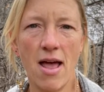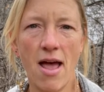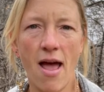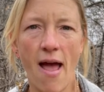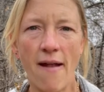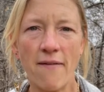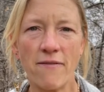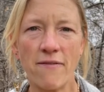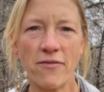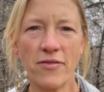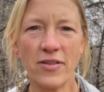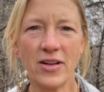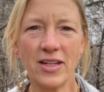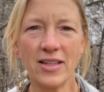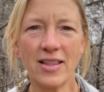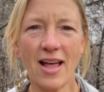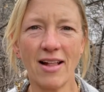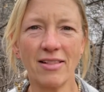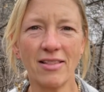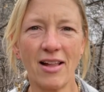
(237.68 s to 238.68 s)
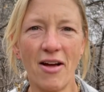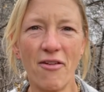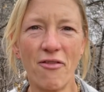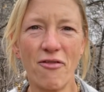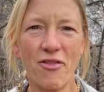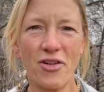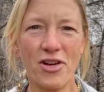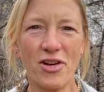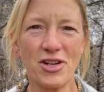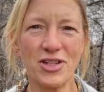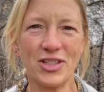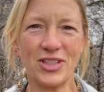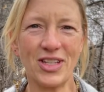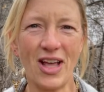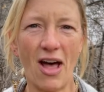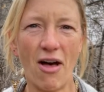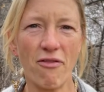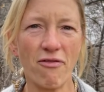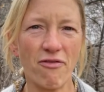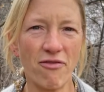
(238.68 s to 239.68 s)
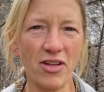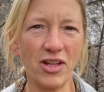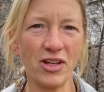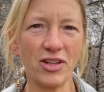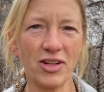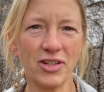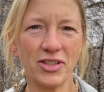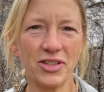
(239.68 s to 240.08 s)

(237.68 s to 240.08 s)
and feel that love for yourself. Feel your